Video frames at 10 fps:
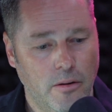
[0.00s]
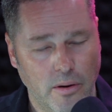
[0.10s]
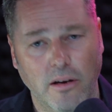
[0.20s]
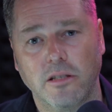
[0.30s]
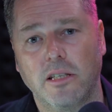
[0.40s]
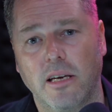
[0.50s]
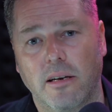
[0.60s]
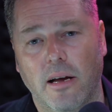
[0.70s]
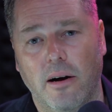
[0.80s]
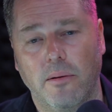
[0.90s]
We're going to see
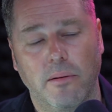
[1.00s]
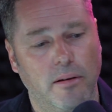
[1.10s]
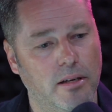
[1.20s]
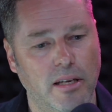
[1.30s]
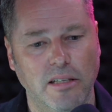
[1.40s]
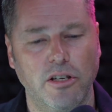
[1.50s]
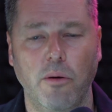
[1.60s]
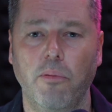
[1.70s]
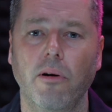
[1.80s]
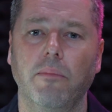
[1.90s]
it now. And there's
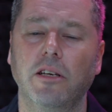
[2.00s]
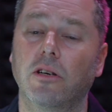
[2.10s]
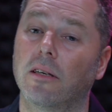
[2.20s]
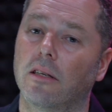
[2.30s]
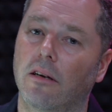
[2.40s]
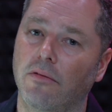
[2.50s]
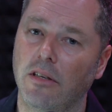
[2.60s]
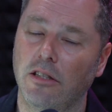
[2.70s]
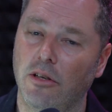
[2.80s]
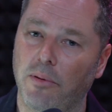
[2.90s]
no point me trying to
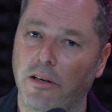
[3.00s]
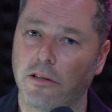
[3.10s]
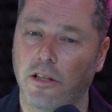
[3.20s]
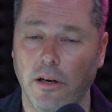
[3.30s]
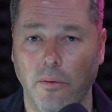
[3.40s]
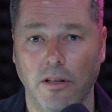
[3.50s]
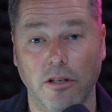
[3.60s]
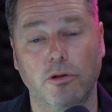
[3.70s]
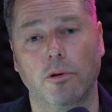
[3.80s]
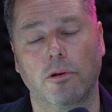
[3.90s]
convince you because you know what?
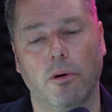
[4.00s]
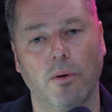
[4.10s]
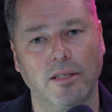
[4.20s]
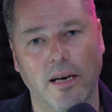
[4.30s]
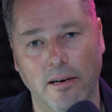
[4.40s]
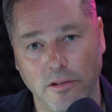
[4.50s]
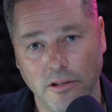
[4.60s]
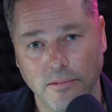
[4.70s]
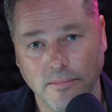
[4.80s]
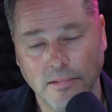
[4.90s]
The truth always outs.